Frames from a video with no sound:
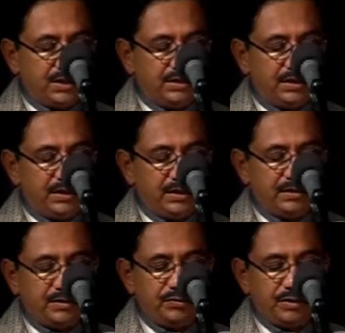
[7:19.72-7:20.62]
Prabhudas
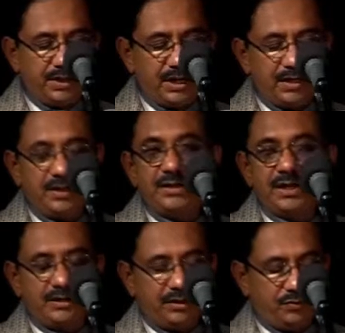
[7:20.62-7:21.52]
Gandhi returned to
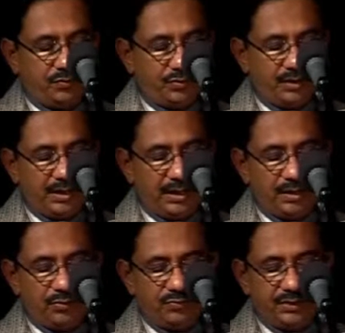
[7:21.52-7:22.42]
India in
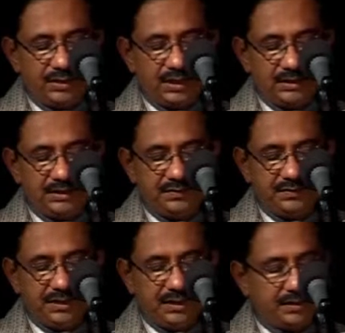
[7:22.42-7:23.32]
nineteen forty along
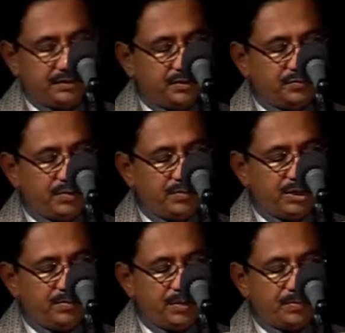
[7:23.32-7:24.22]
with Gandhiji and
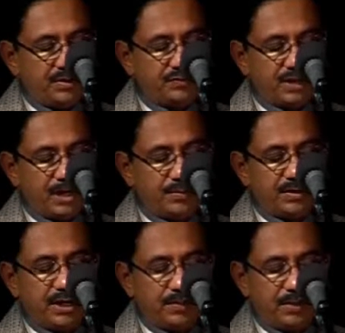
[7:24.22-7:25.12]
other family
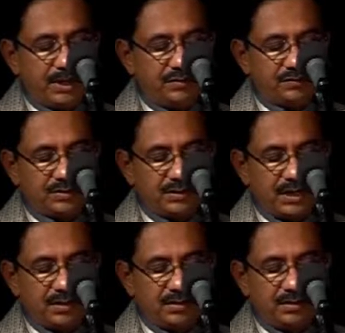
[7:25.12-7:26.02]
members after
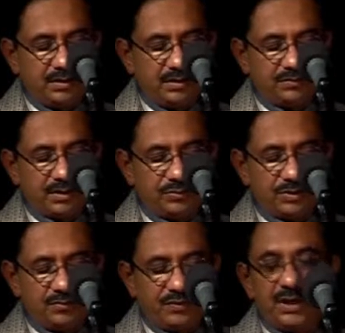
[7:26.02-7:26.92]
applying
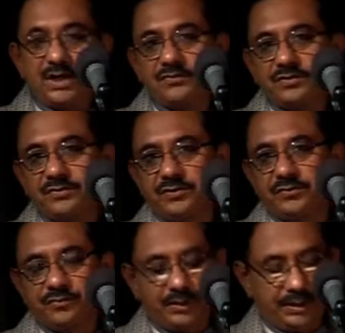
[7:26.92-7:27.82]
satyagraha in South
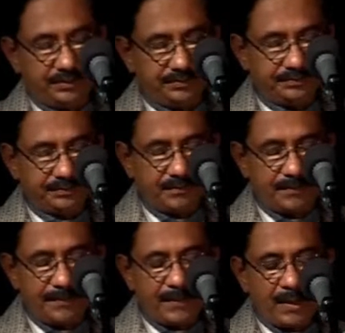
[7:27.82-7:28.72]
Africa
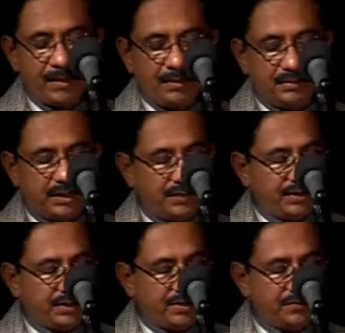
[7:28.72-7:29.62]
successfully.
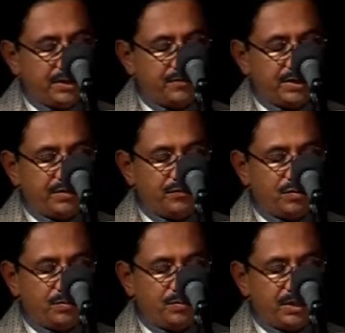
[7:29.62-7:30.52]
They were
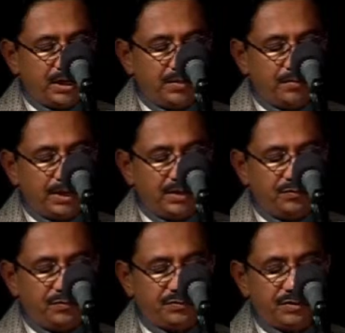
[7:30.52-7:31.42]
given a very
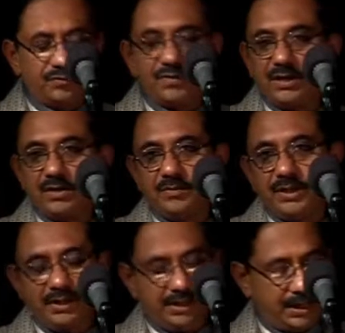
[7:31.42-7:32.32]
warm and
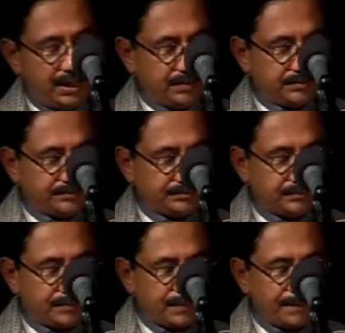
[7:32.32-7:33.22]
magnificent welcome in
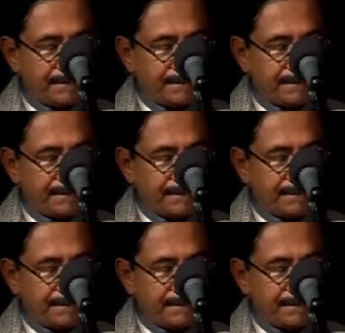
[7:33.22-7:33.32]
India.